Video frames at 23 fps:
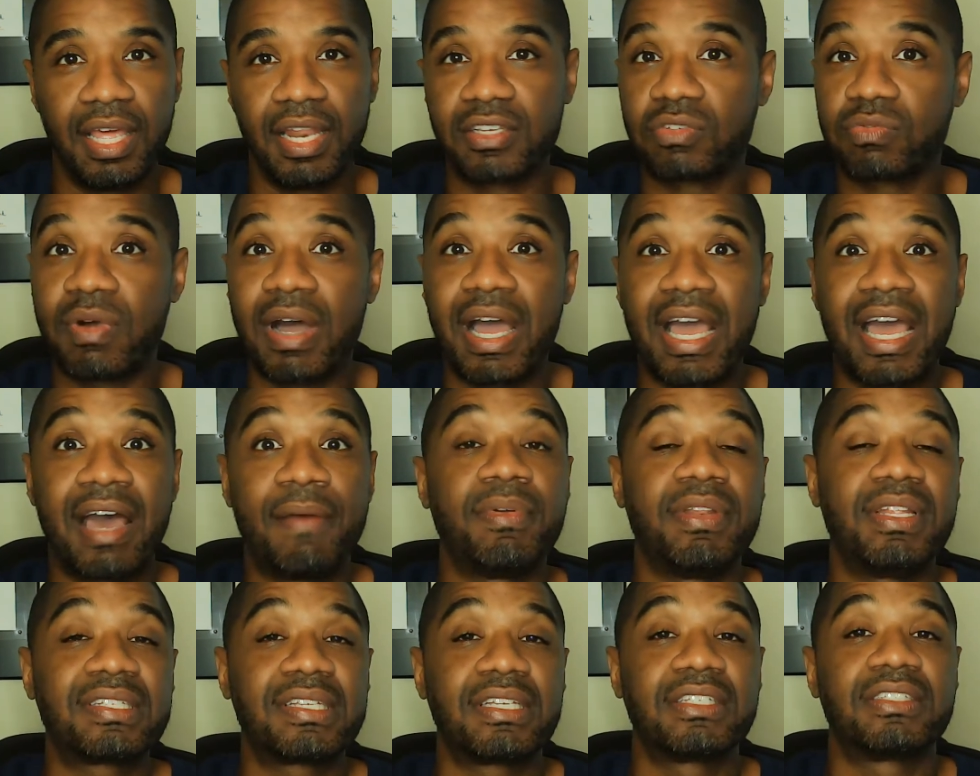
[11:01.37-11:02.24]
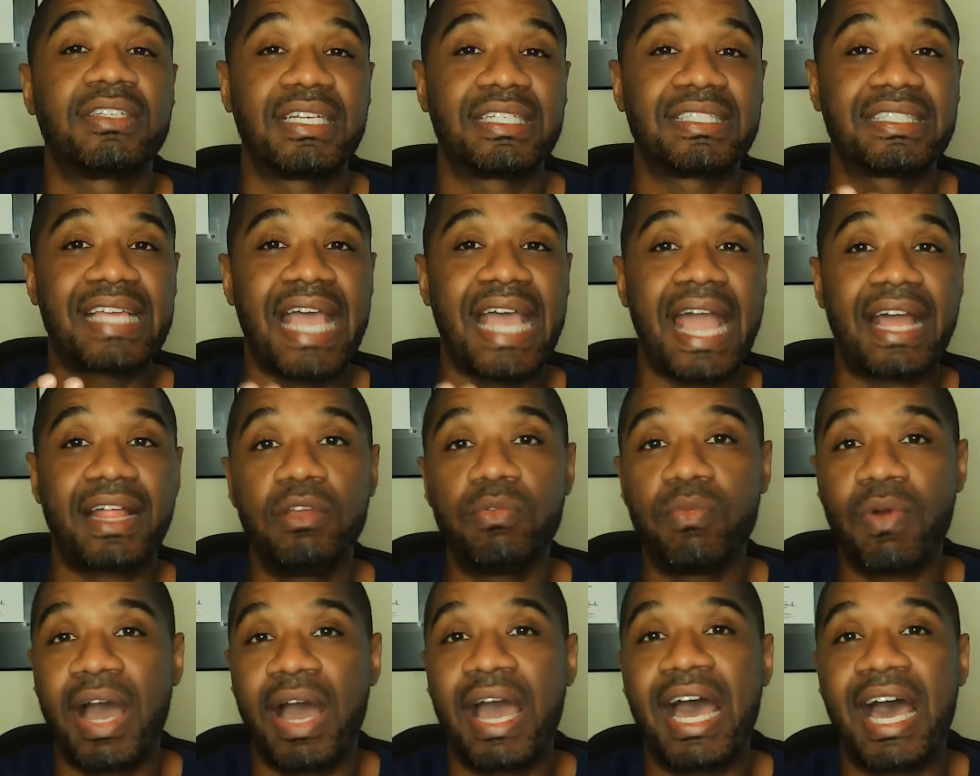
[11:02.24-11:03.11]
this is exactly
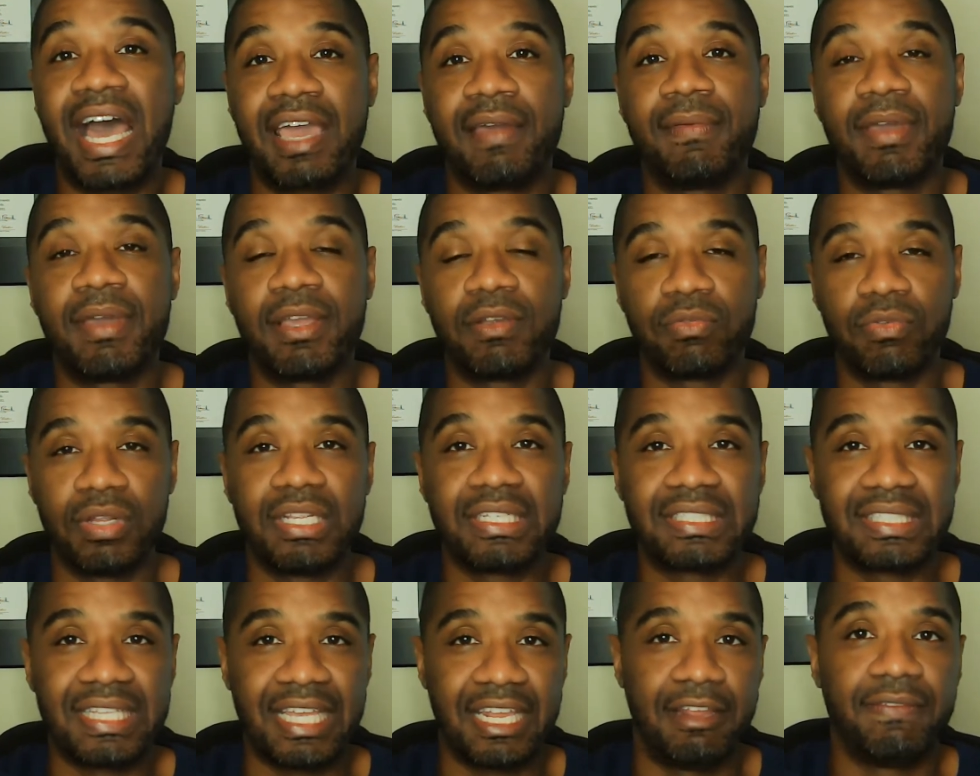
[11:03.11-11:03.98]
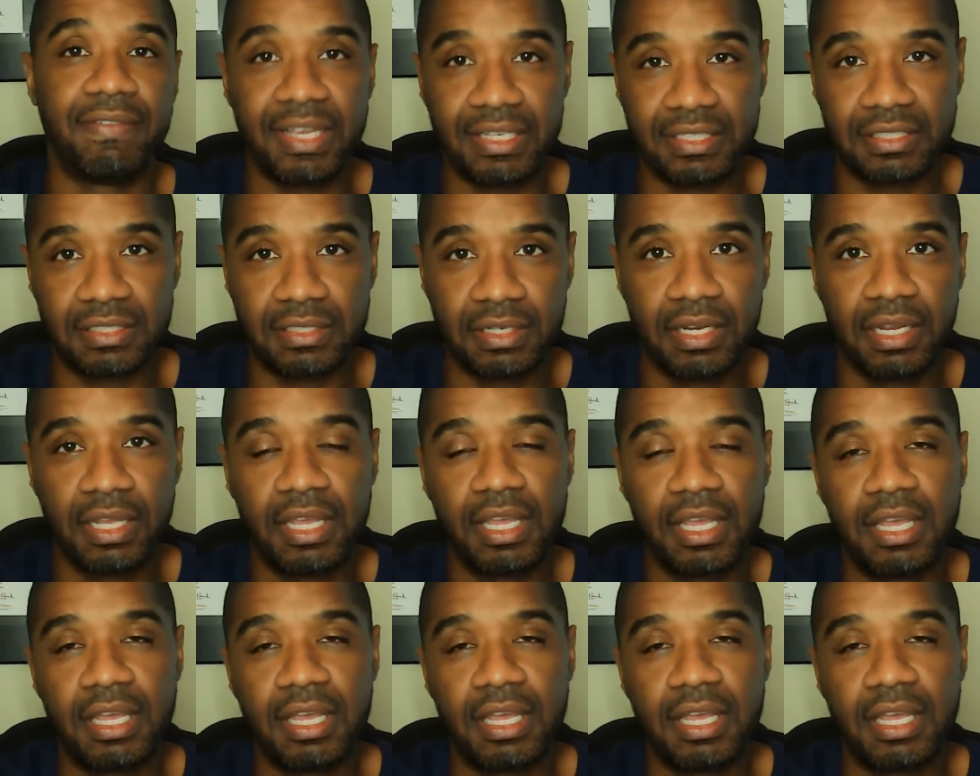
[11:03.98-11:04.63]
why I am a real estate investor,